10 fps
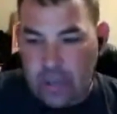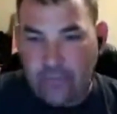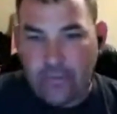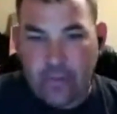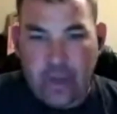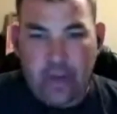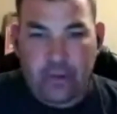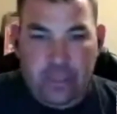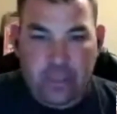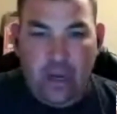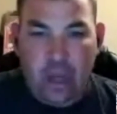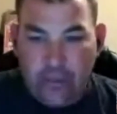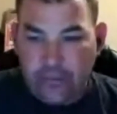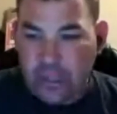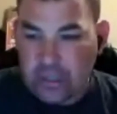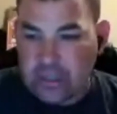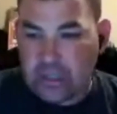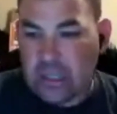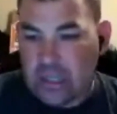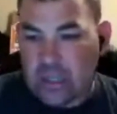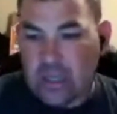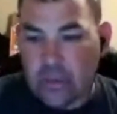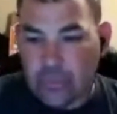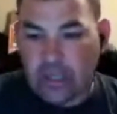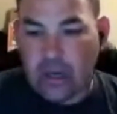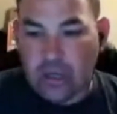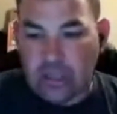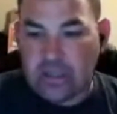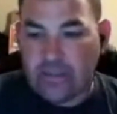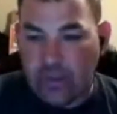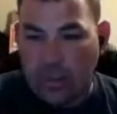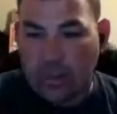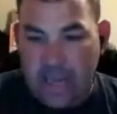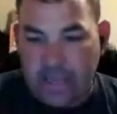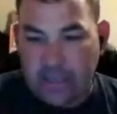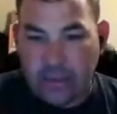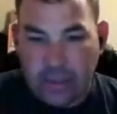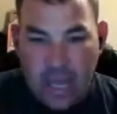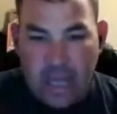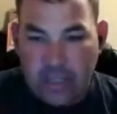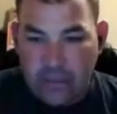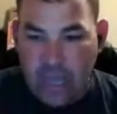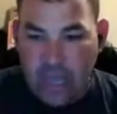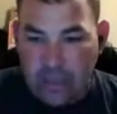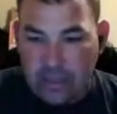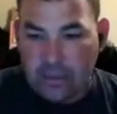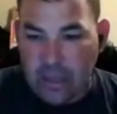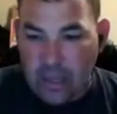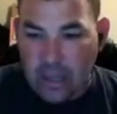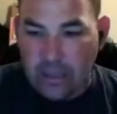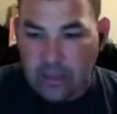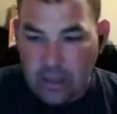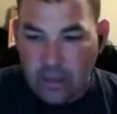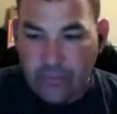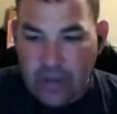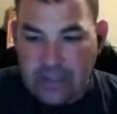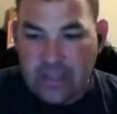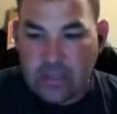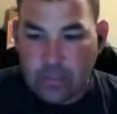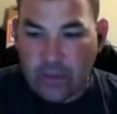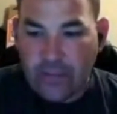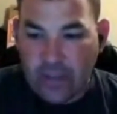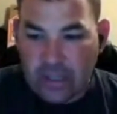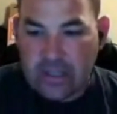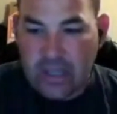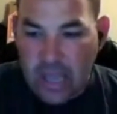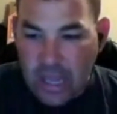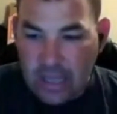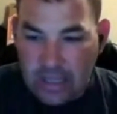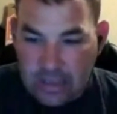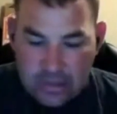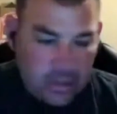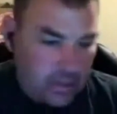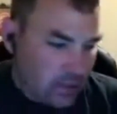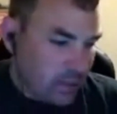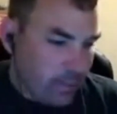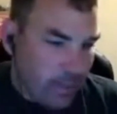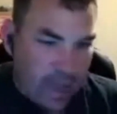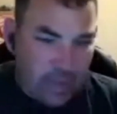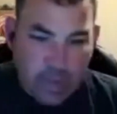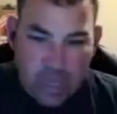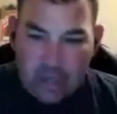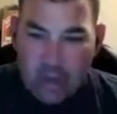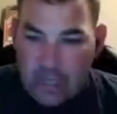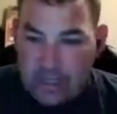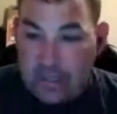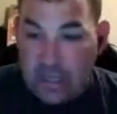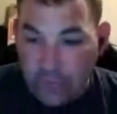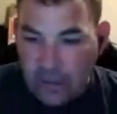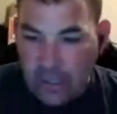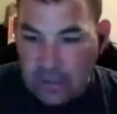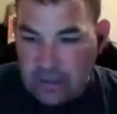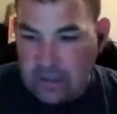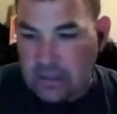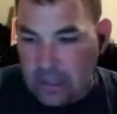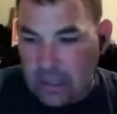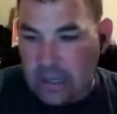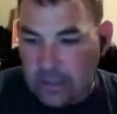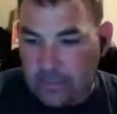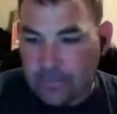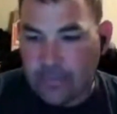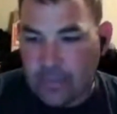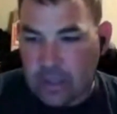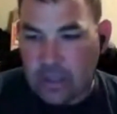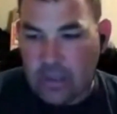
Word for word: should be enough of your veterans on offense. Uh, regardless if you like it or not, you've got uh, you know Vontez Perfect and Pac-Man on defense. Um,